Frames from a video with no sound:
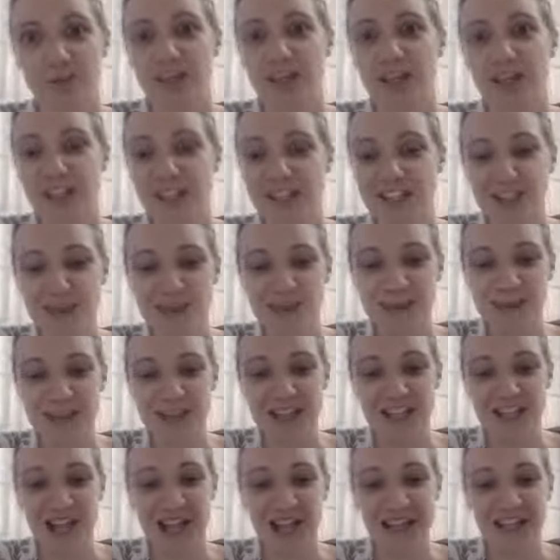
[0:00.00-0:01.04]
And this was
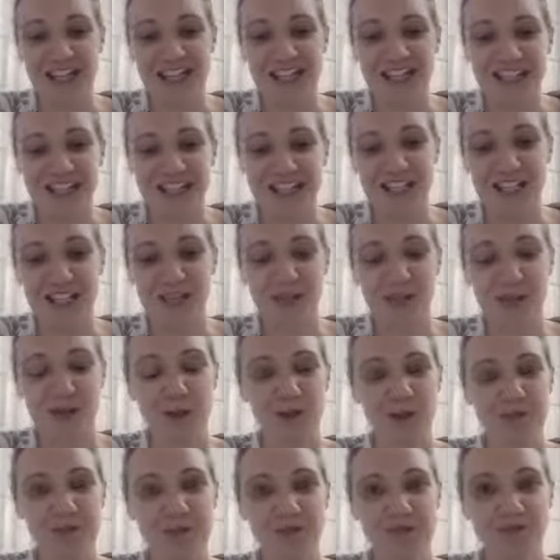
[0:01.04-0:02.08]
the
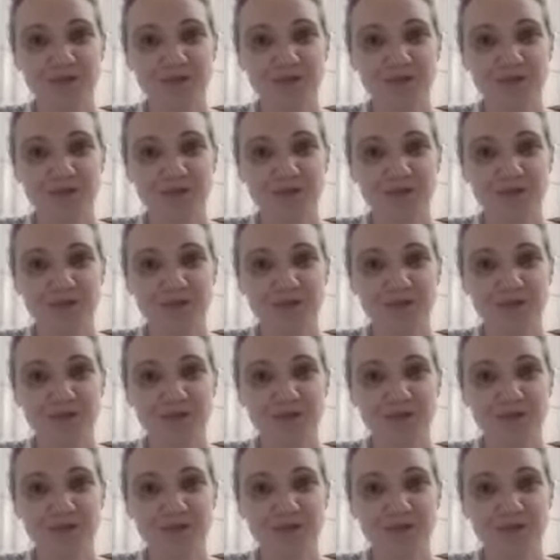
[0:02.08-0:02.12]
initial